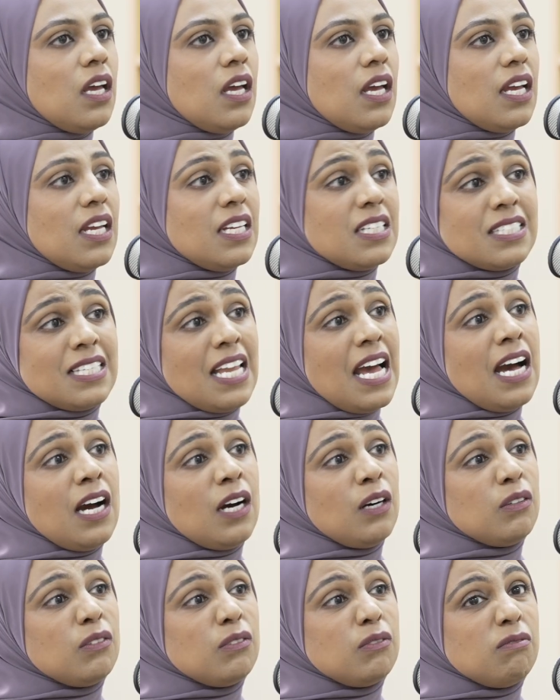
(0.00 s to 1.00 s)
is
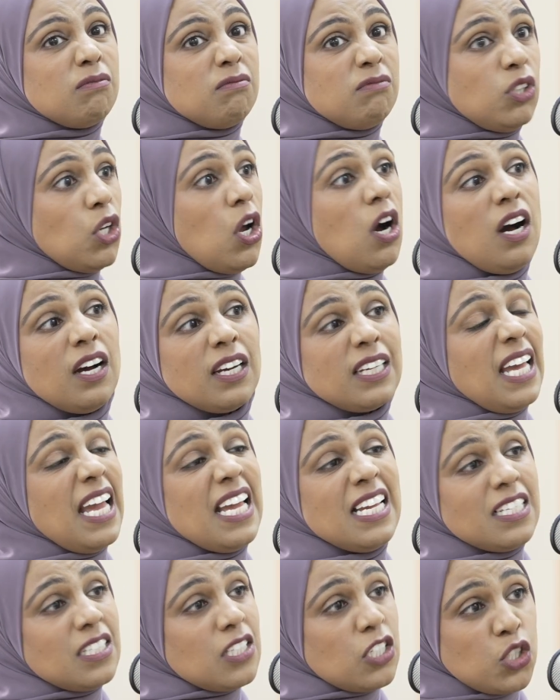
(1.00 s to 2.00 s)
now not a
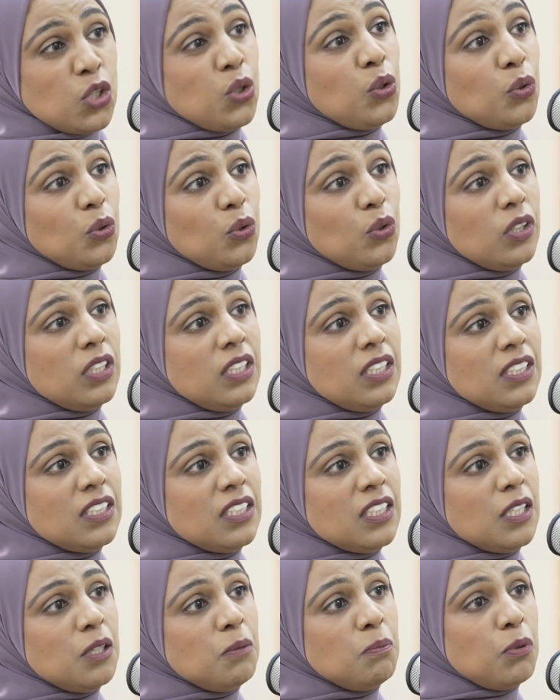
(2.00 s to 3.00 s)
gaze at all,
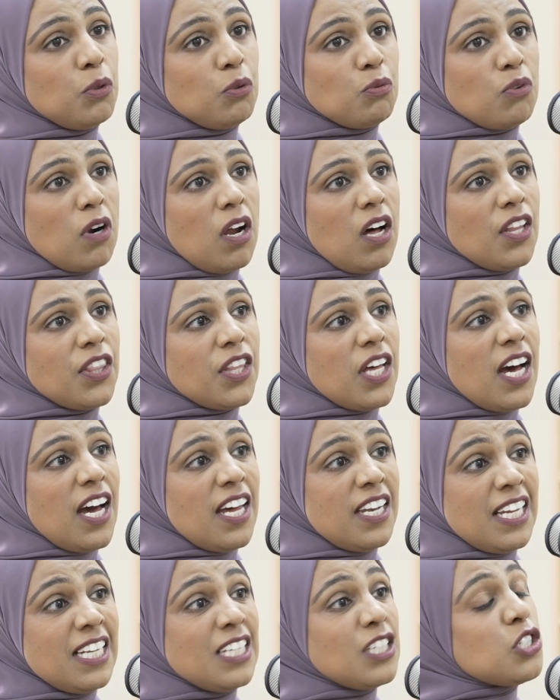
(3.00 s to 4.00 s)
but rather
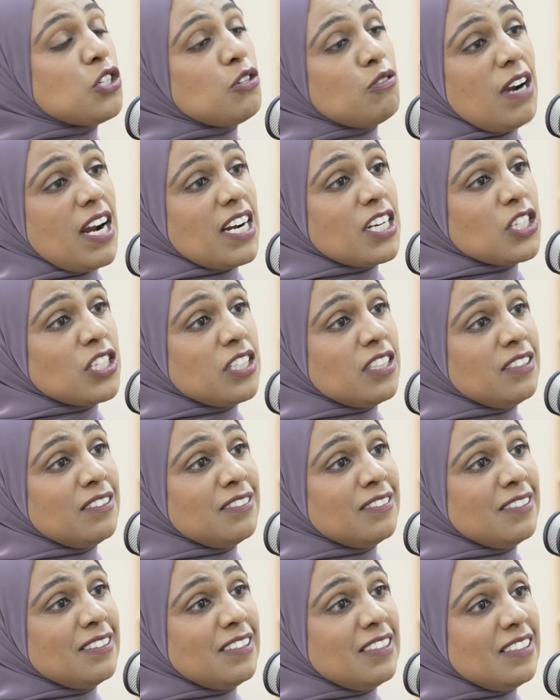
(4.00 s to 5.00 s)
an
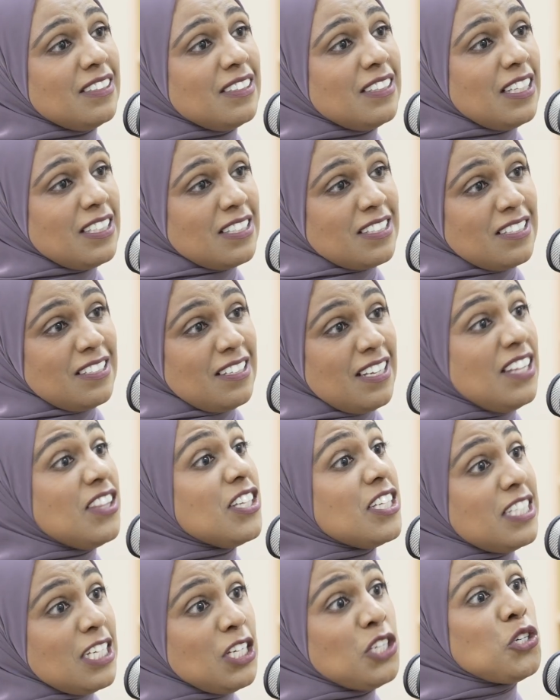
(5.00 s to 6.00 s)
interaction that's in
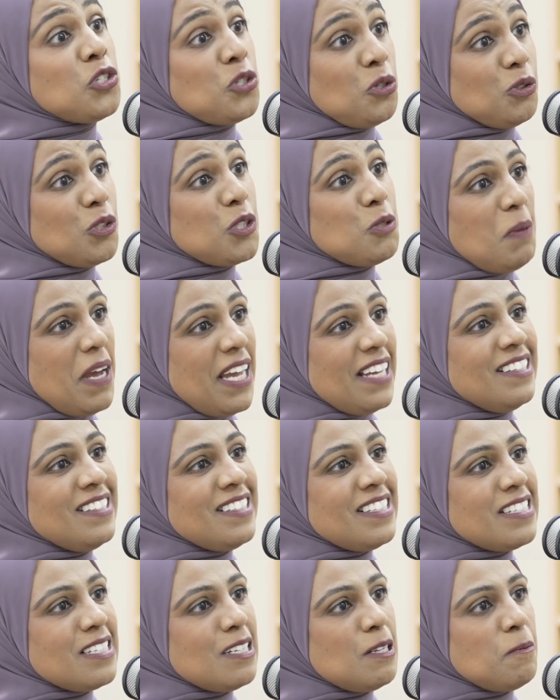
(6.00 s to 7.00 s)
the digital
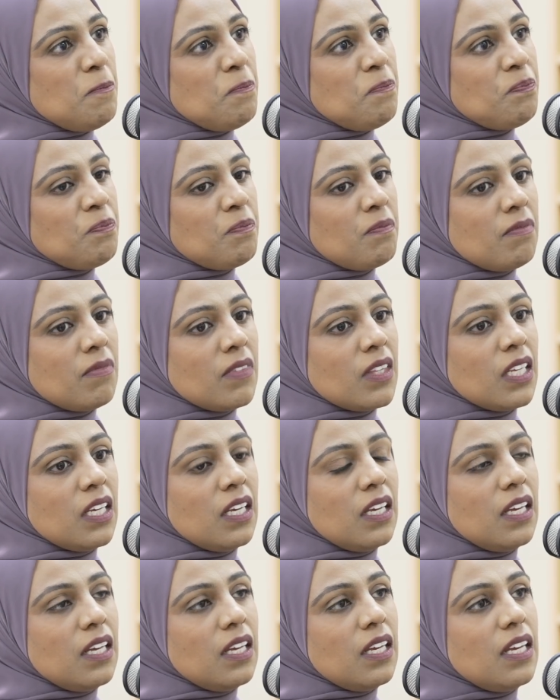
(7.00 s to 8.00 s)
space.
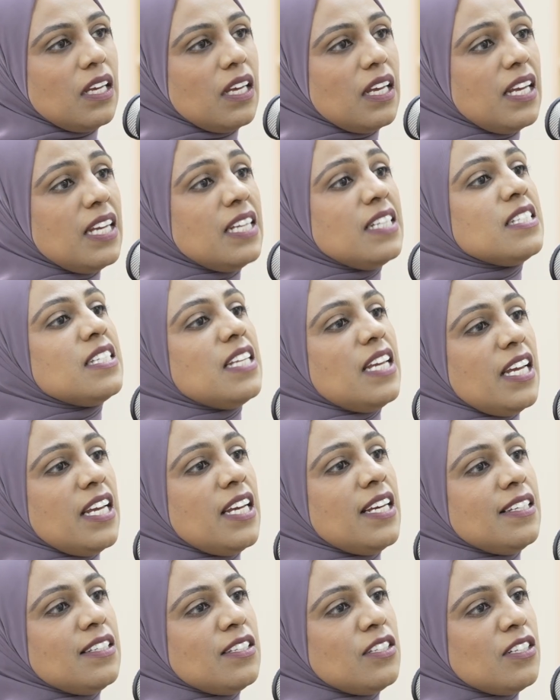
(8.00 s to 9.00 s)
Is
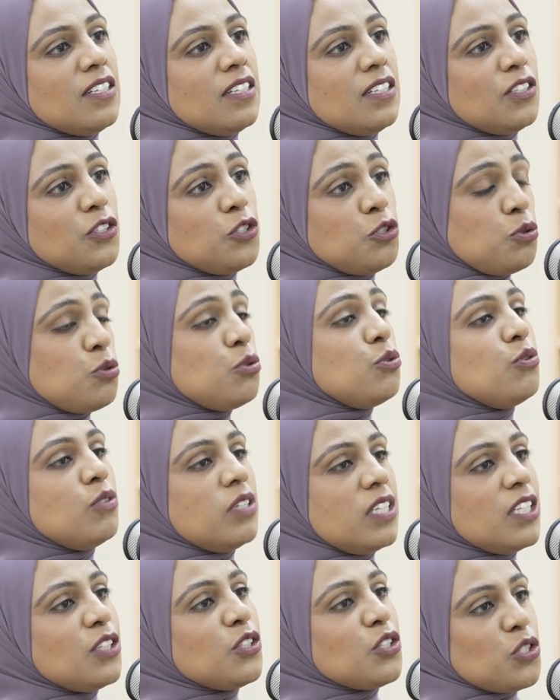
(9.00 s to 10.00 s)
it
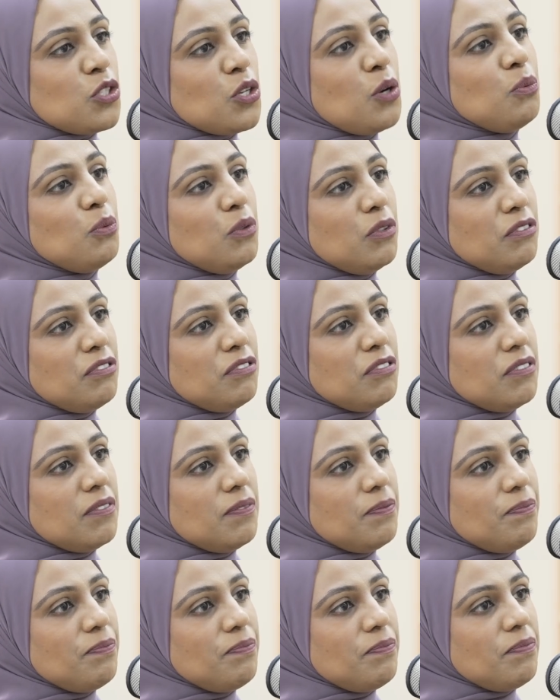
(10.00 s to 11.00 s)
truly tasawwuf?
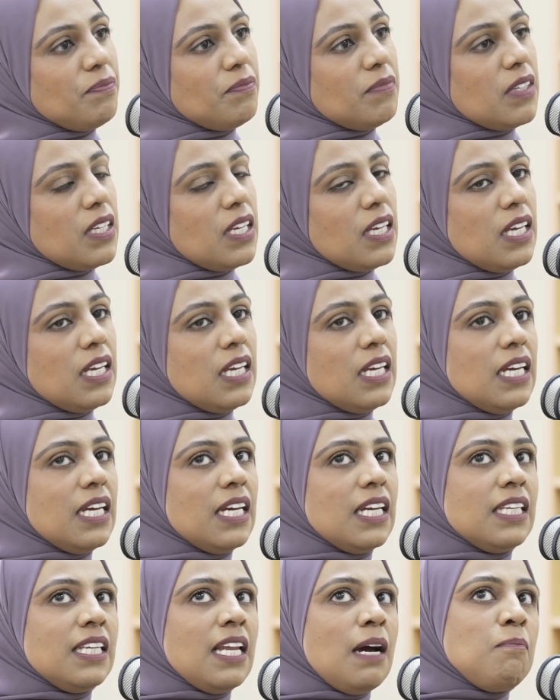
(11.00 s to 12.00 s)

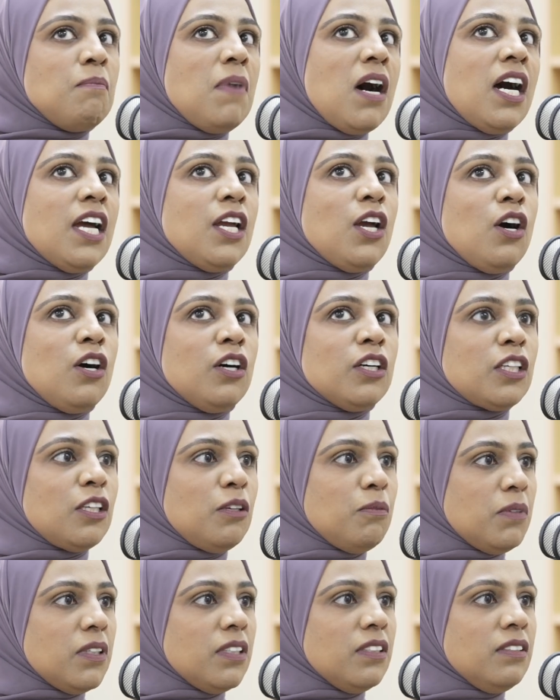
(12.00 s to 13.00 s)
Now, my
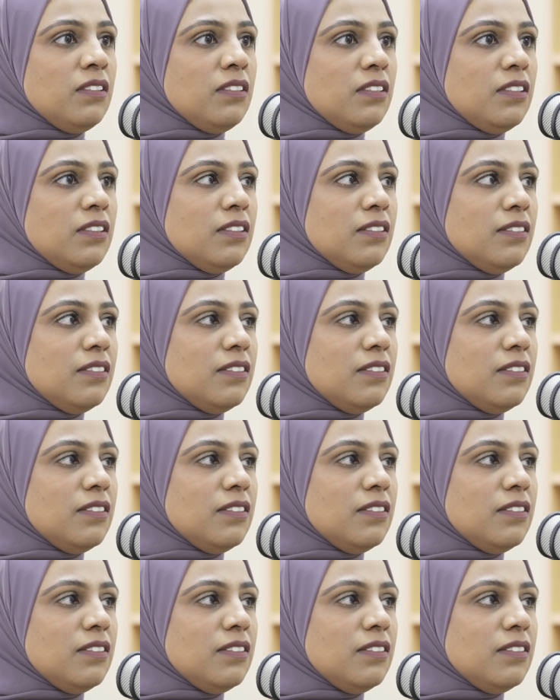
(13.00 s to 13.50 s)
argument